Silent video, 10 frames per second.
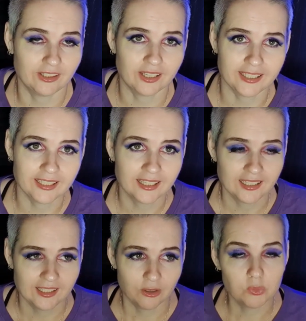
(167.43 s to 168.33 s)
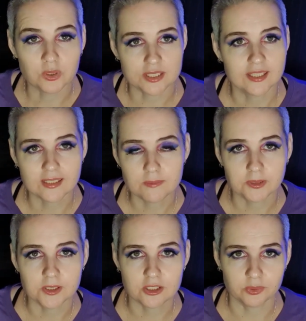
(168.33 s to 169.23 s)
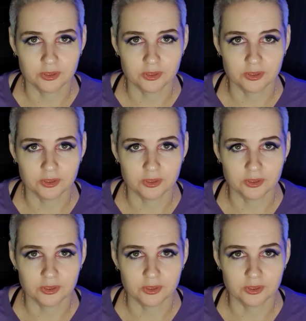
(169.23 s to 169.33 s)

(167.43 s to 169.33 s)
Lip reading: I wasn't exposed to